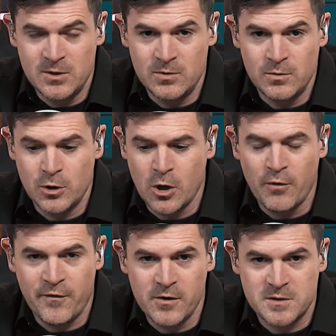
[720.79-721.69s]
to
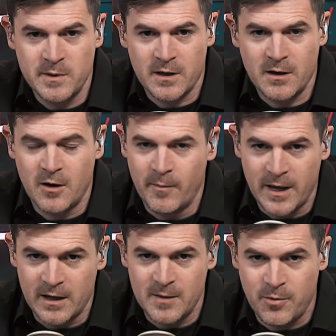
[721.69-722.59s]
go first and be like, oh,
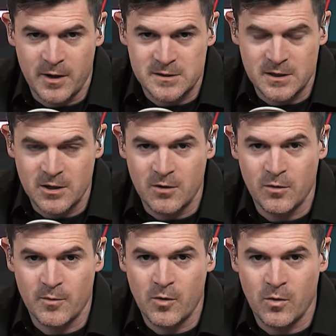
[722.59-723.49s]
man, he probably doesn't know,
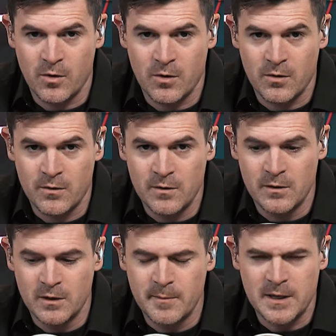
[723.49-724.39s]
or, or
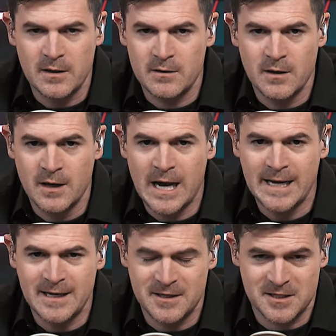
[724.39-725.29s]
let me, I
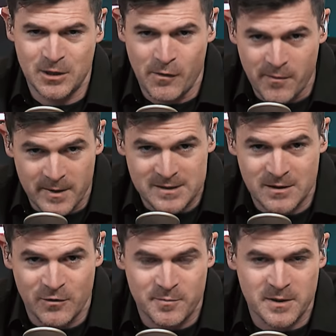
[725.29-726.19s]
need to just get over
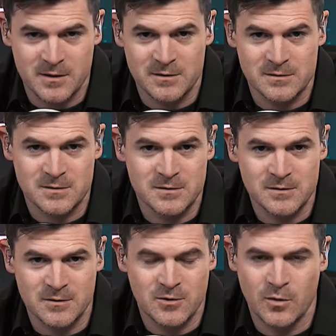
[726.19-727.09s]
myself because
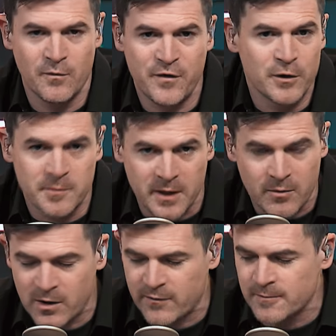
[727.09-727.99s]
fill in the
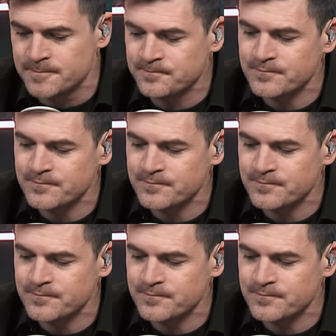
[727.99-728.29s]
blank, whatever.